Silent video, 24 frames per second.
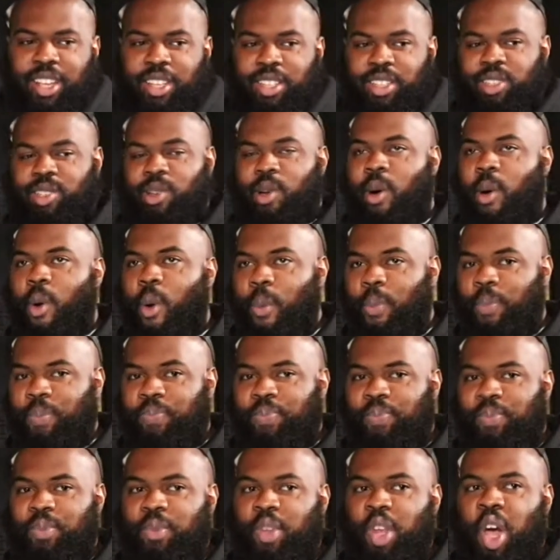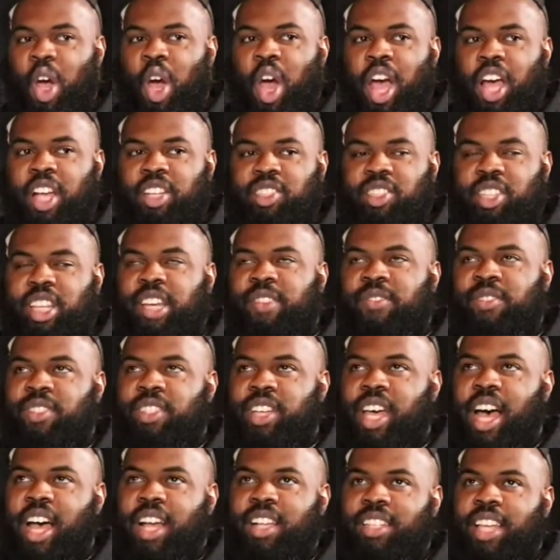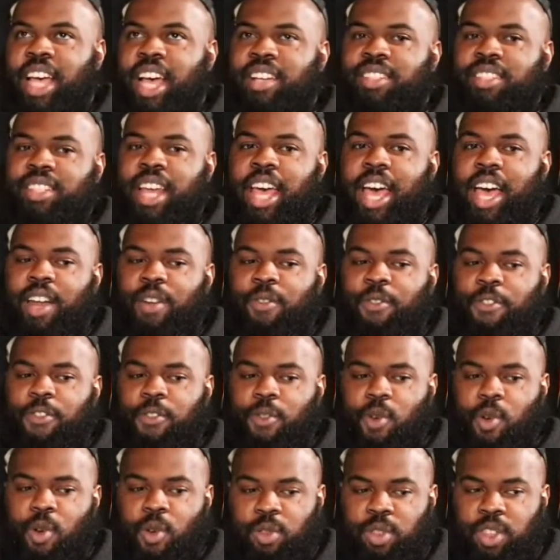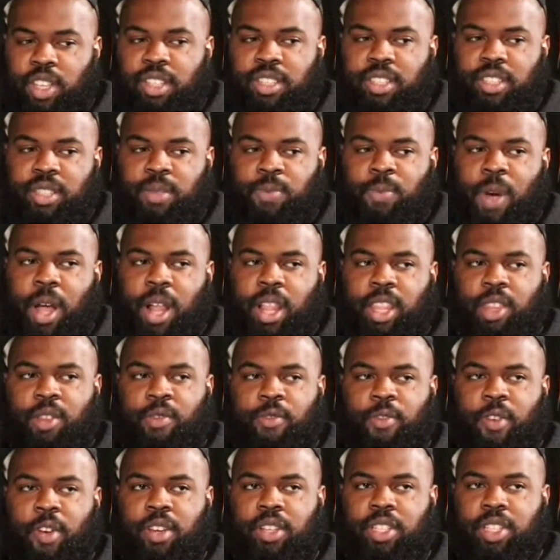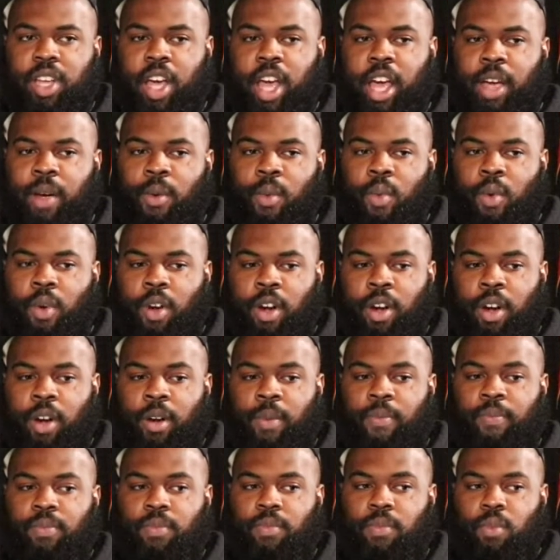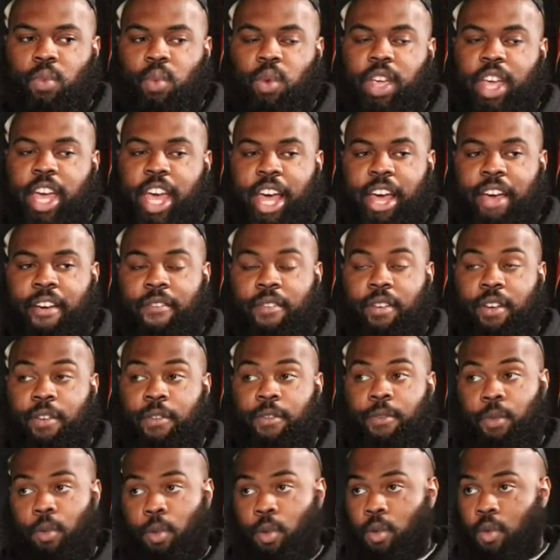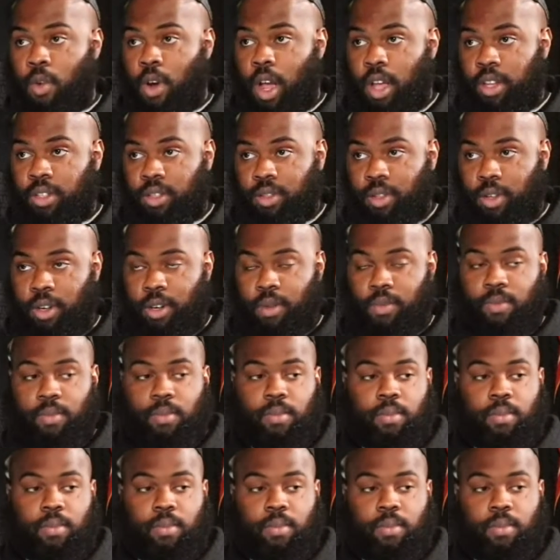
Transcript: so Steven Silas hasn't had this is probably the first time where we have a full roster.